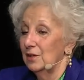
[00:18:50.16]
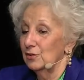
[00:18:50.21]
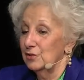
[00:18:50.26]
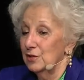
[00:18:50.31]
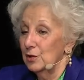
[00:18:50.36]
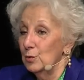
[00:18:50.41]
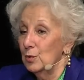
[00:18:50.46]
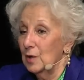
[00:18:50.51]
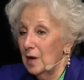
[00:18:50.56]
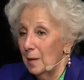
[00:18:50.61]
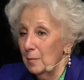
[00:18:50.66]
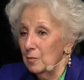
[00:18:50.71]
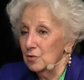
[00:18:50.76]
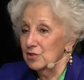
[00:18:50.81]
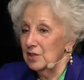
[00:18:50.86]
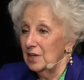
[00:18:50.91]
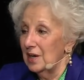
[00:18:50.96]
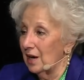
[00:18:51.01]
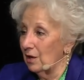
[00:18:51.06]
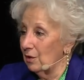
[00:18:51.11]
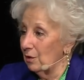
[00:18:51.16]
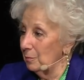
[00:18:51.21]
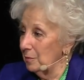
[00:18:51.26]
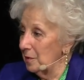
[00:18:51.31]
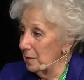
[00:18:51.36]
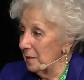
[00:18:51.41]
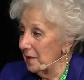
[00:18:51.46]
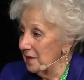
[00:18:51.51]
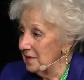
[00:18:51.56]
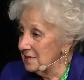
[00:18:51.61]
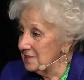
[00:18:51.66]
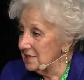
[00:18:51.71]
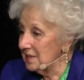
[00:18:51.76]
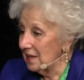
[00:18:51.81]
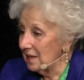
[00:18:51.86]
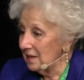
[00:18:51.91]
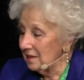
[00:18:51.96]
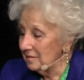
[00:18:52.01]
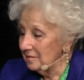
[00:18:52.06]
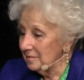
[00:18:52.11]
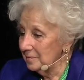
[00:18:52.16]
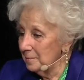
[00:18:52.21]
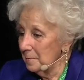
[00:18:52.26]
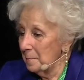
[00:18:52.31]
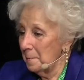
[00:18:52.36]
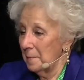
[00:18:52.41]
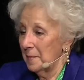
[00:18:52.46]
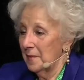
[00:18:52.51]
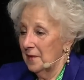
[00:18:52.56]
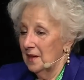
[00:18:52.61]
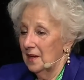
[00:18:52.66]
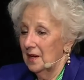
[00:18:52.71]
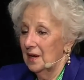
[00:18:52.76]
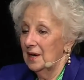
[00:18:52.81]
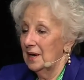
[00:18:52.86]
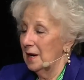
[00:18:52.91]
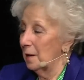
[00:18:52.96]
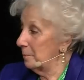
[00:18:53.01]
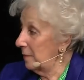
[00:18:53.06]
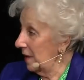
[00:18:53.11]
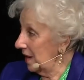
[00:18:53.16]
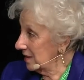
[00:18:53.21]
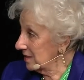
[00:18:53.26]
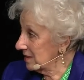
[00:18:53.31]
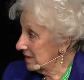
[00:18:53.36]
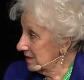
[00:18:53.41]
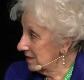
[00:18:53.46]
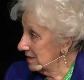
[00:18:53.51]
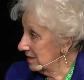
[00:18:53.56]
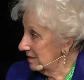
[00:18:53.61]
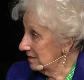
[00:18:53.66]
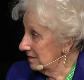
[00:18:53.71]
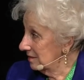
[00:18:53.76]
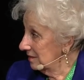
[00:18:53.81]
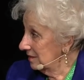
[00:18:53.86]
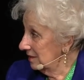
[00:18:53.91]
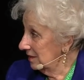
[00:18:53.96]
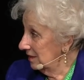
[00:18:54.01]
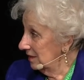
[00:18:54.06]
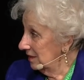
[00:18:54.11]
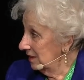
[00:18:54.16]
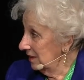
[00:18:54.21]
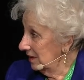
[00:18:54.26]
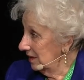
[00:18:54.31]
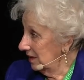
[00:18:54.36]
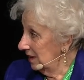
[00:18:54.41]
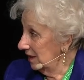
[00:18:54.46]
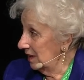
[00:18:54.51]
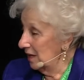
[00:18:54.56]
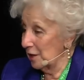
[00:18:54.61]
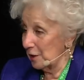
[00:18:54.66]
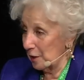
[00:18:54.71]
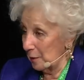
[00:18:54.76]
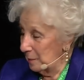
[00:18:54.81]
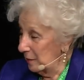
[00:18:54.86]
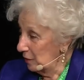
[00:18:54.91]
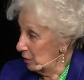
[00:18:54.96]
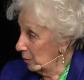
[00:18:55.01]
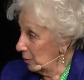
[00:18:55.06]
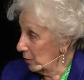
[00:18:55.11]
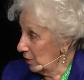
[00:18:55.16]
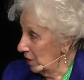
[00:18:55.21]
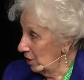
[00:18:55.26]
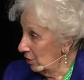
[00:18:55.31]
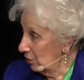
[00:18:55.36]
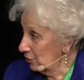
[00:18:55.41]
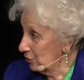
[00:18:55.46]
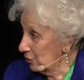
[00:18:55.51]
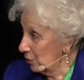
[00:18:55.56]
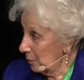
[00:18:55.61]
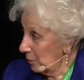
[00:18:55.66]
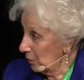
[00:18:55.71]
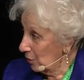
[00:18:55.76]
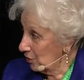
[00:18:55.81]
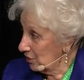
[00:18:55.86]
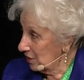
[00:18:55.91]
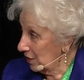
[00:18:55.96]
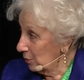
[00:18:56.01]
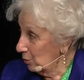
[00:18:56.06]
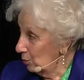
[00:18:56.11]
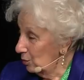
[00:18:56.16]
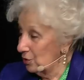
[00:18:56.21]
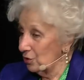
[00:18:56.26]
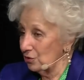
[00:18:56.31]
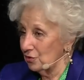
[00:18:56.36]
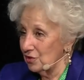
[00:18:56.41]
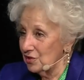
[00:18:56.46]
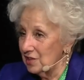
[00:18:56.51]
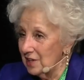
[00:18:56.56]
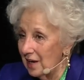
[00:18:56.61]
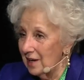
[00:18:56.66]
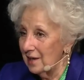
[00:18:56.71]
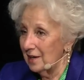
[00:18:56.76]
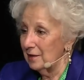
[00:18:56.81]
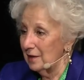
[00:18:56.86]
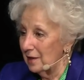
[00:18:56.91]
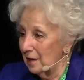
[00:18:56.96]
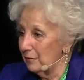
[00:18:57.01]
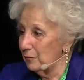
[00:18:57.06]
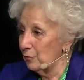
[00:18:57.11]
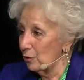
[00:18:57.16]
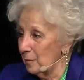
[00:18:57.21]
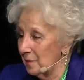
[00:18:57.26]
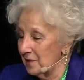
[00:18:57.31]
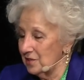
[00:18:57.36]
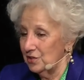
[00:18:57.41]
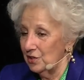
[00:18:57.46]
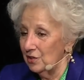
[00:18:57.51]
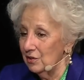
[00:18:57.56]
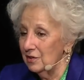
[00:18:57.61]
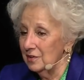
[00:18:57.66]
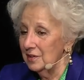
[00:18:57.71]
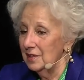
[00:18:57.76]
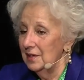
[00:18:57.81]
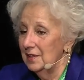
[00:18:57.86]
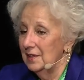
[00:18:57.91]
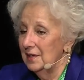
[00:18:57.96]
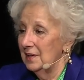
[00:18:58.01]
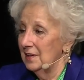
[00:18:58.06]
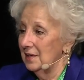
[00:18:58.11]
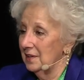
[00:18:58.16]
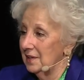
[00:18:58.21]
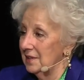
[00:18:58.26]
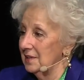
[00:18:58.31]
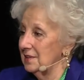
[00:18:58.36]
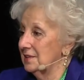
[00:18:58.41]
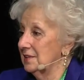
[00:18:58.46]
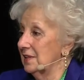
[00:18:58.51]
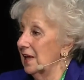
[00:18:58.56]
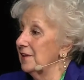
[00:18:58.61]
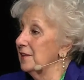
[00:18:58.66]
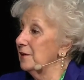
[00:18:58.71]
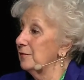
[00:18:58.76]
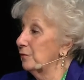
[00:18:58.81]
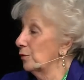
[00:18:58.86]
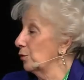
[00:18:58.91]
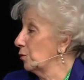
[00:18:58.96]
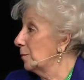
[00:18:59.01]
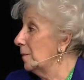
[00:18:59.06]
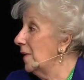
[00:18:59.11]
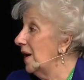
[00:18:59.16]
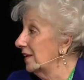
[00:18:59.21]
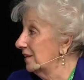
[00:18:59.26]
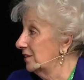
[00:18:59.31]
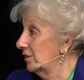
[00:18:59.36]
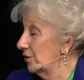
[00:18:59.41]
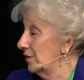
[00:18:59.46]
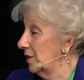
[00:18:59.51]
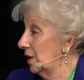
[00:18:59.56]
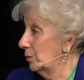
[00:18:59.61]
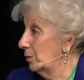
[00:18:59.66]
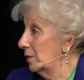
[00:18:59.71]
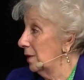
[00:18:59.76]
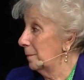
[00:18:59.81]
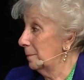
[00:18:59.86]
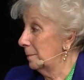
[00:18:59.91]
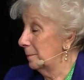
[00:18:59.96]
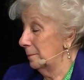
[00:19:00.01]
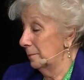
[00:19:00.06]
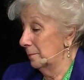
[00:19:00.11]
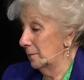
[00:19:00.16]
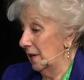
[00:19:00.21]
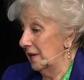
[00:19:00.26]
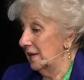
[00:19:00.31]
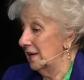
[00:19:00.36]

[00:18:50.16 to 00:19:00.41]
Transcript: towns, and tell them they should fight and struggle for democracy. We teach them coexistence, respect for others, peace, training, which